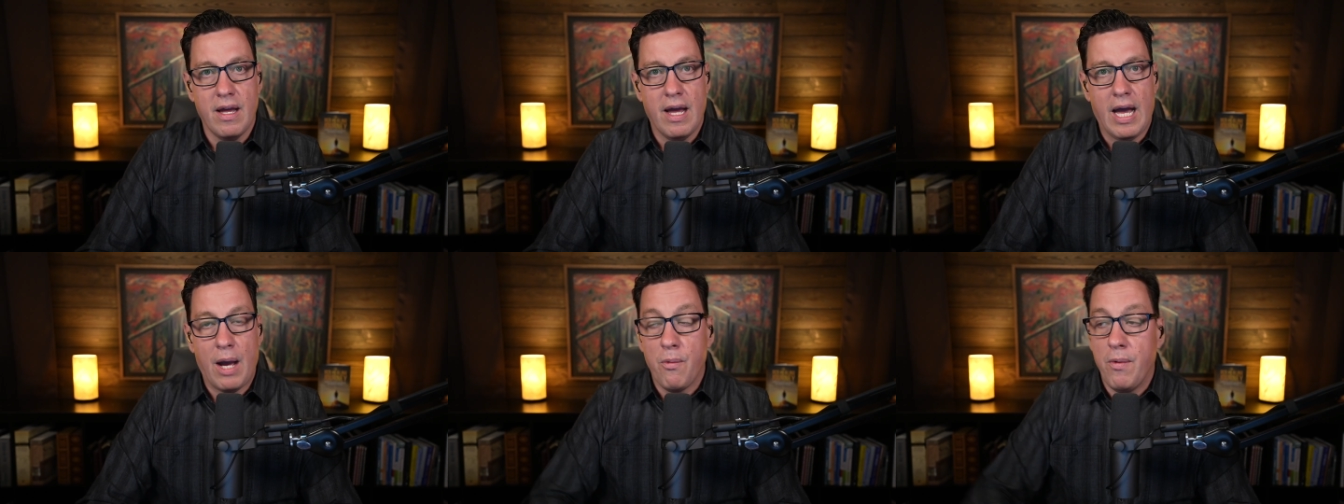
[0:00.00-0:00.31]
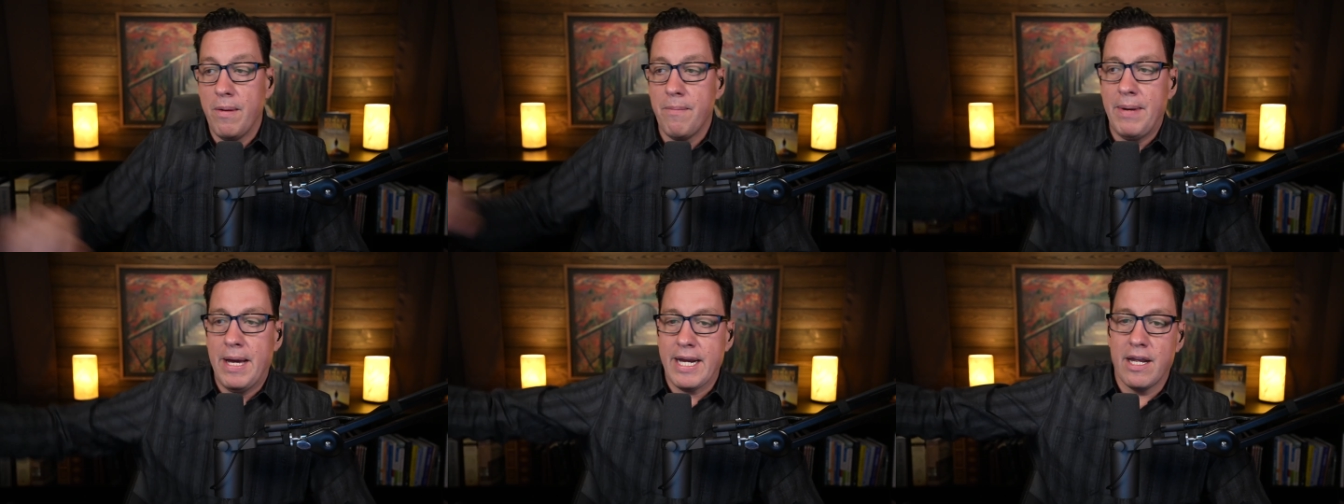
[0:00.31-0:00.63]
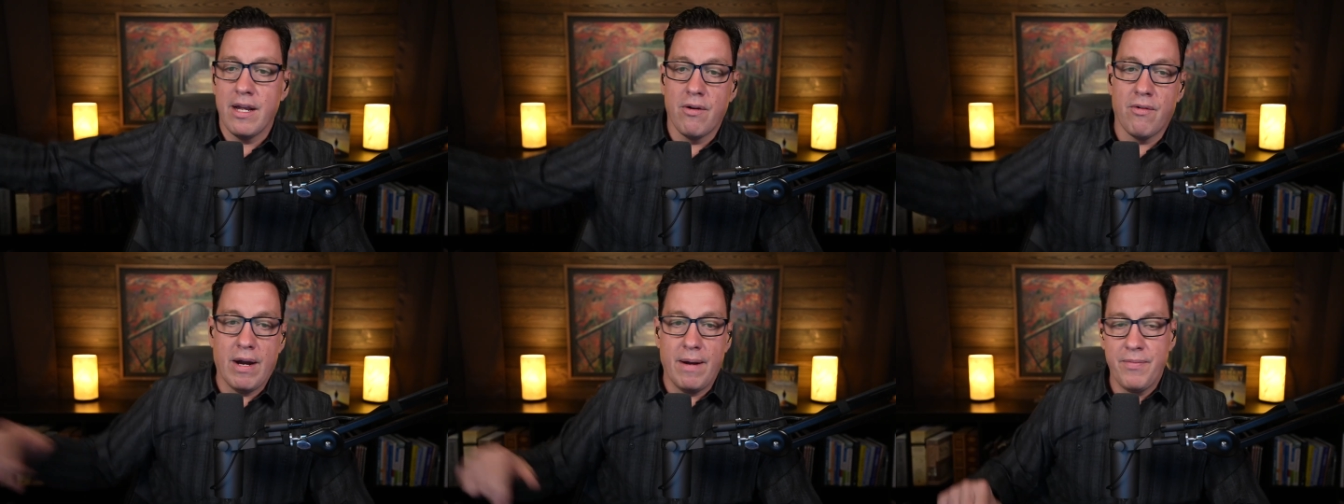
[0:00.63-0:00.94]
I went back
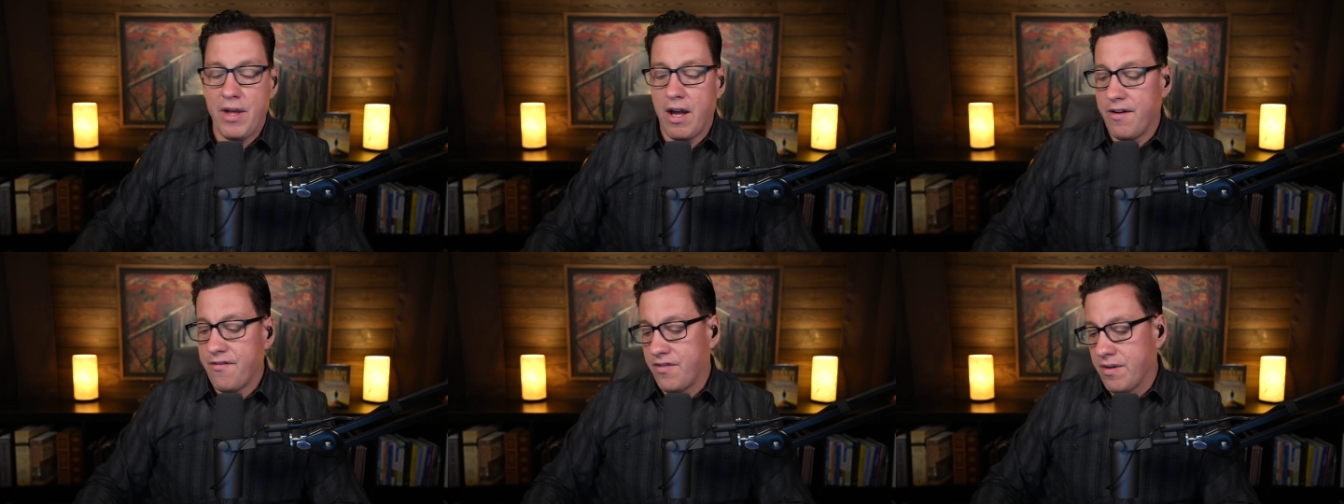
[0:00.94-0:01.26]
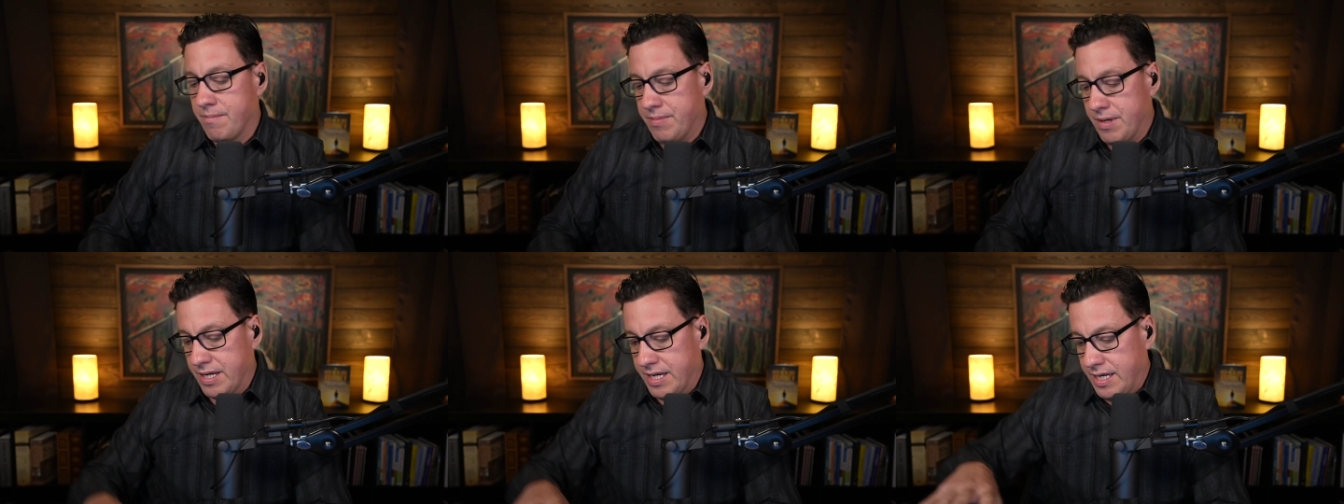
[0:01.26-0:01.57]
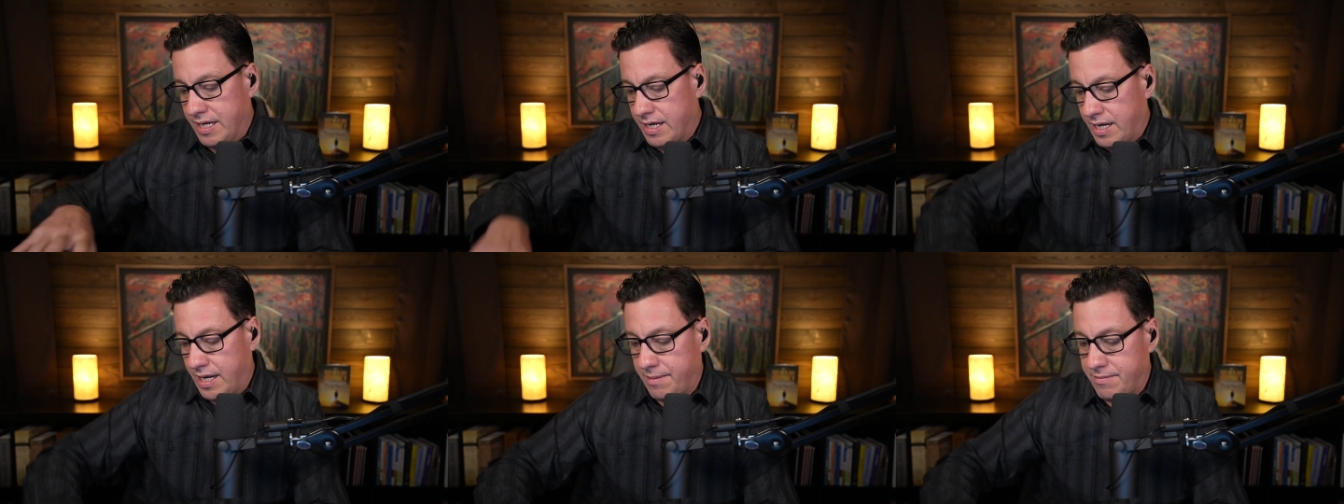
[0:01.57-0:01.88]
and grabbed the offering
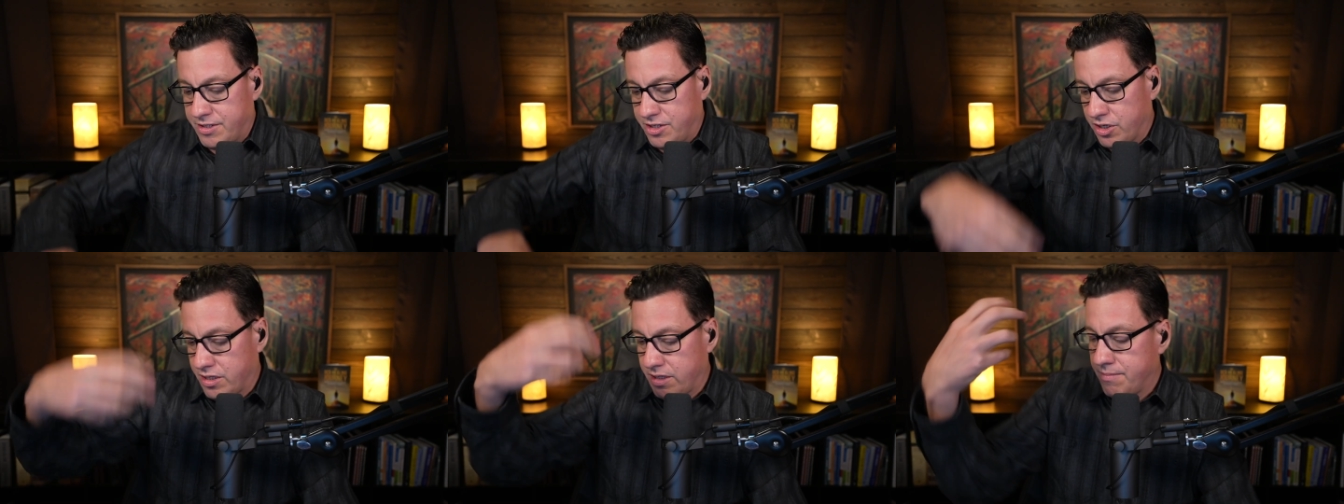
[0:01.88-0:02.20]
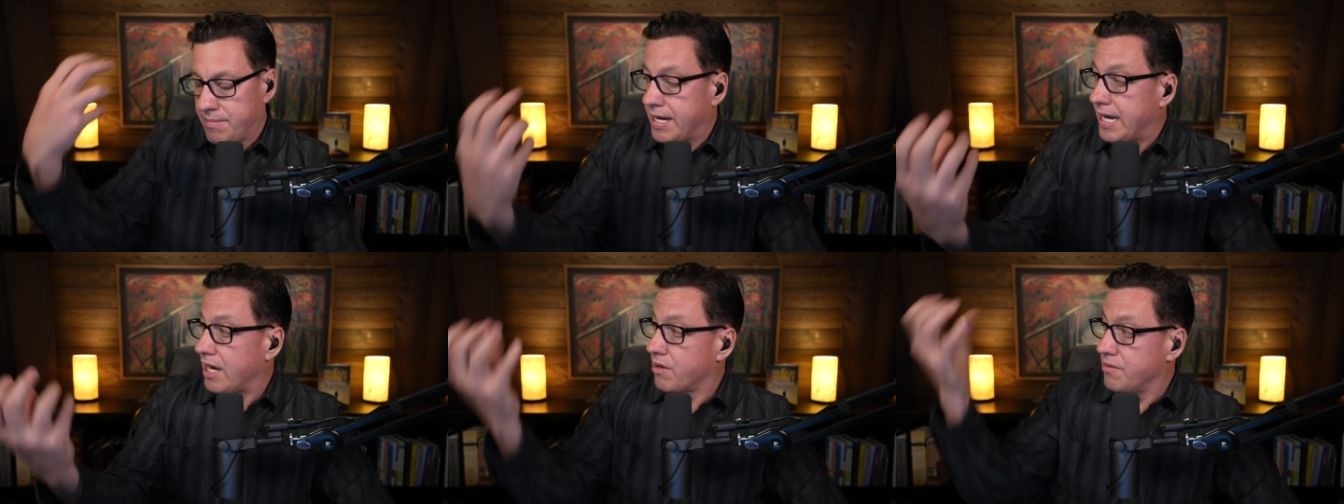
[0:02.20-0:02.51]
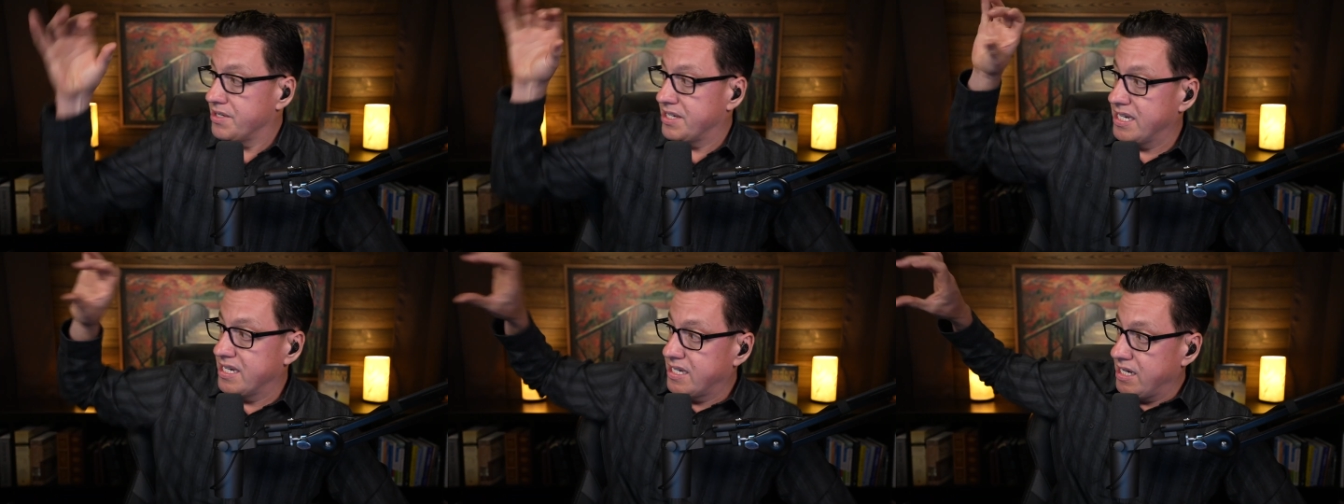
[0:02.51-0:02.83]
bucket. I took the money. I go,
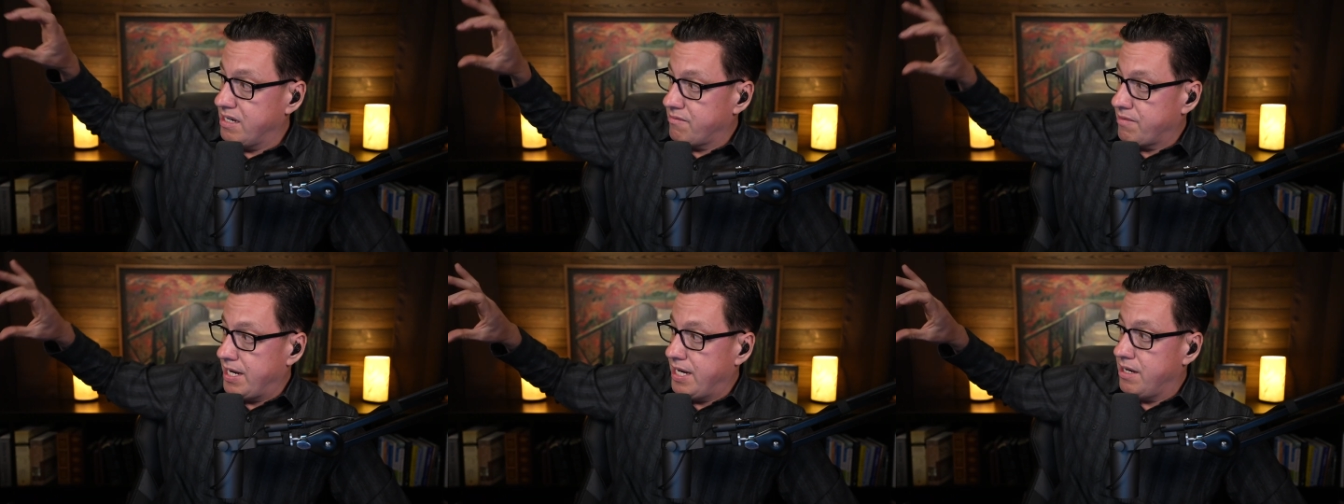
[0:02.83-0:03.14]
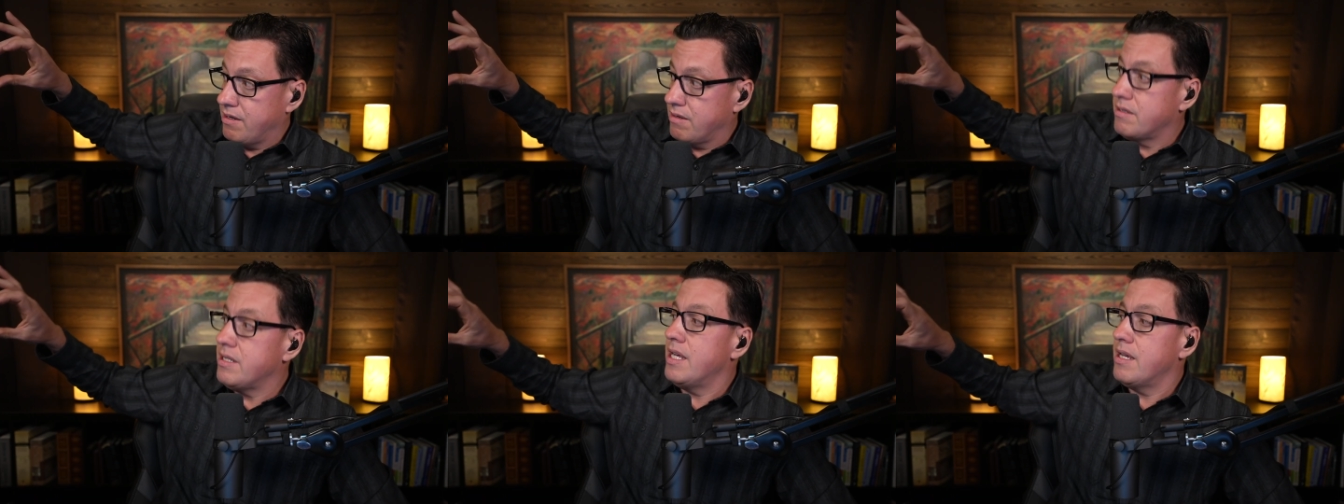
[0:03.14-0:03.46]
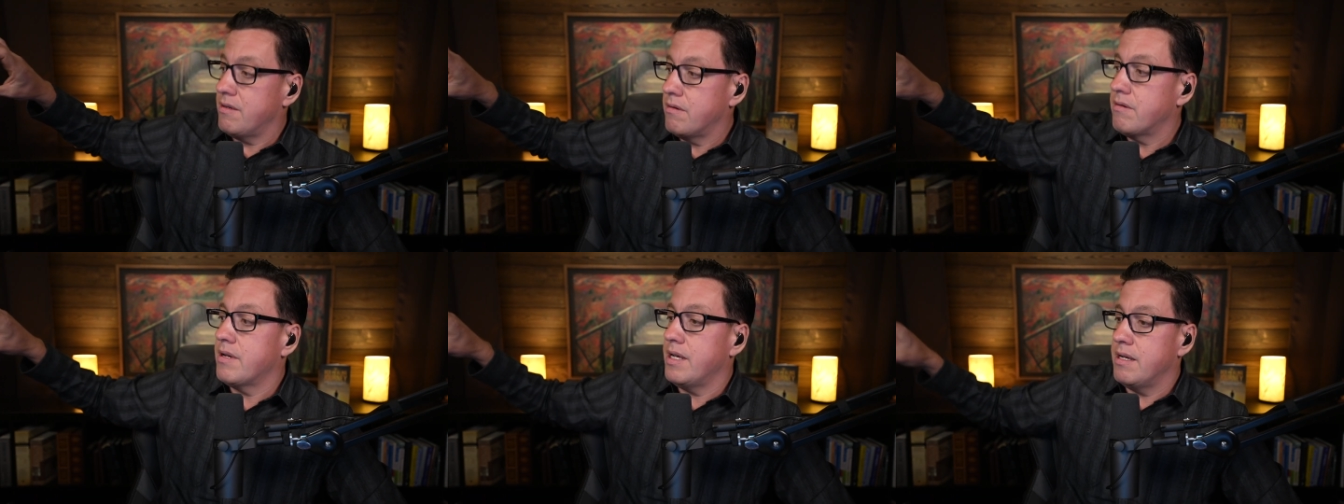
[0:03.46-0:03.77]
is this it right here? Yeah,
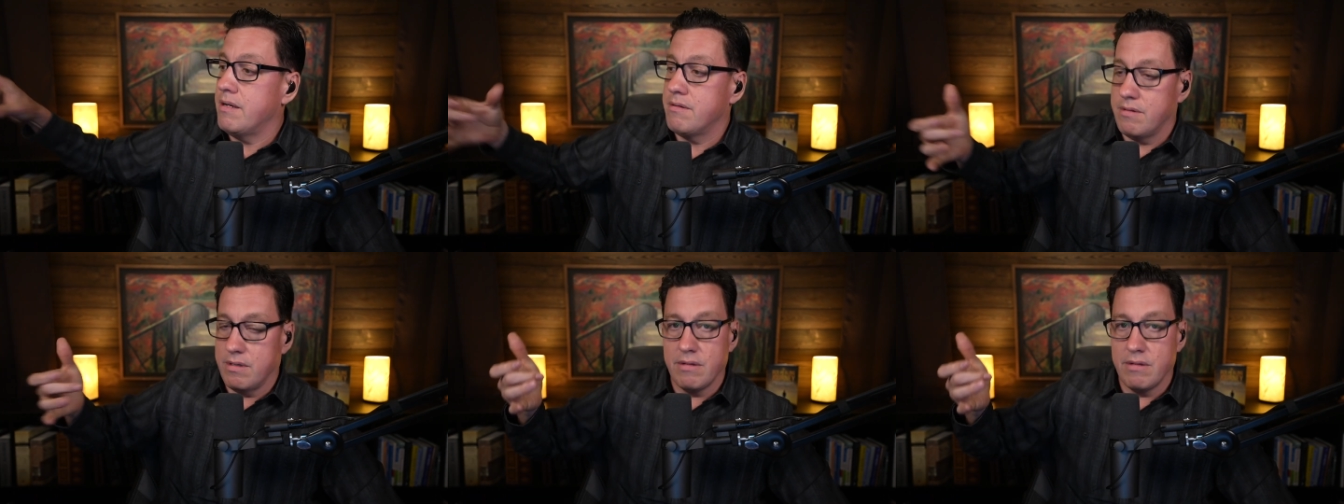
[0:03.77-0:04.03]
okay.